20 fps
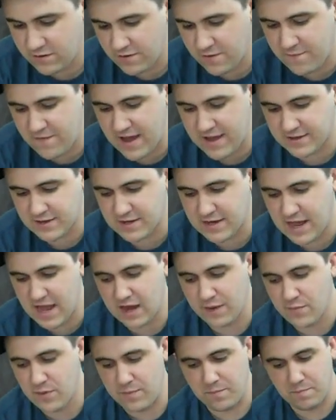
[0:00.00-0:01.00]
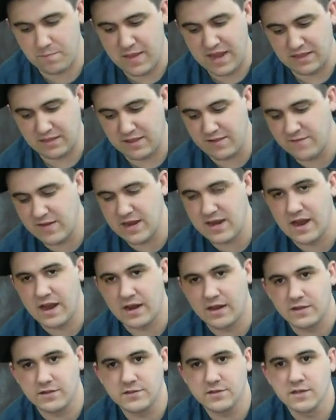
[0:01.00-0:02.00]
your fast attack, mainly
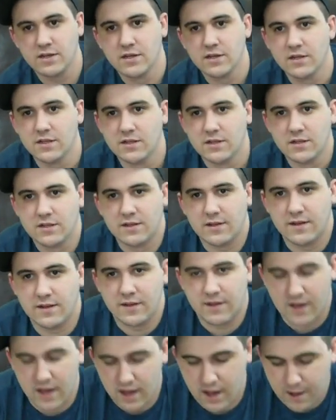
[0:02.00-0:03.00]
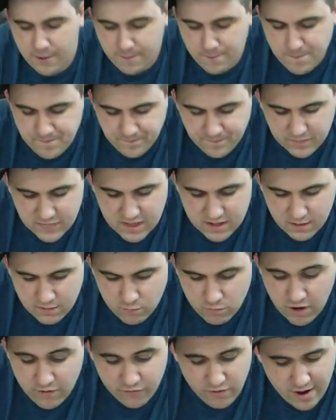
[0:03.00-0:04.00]
vendettas. Right. Uh,
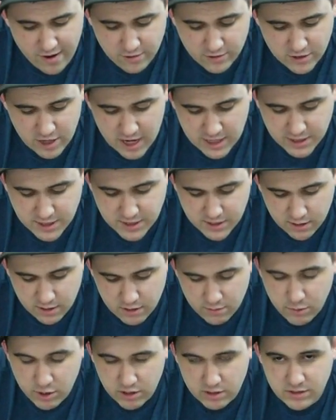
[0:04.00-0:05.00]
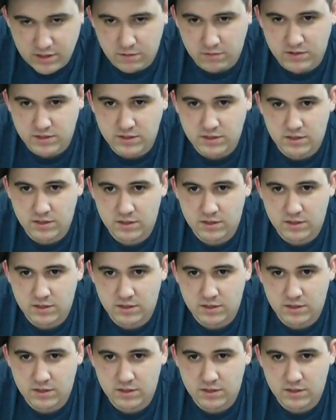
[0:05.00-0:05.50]
Rough Riders are actually still in the Vendetta's book. Vendetta's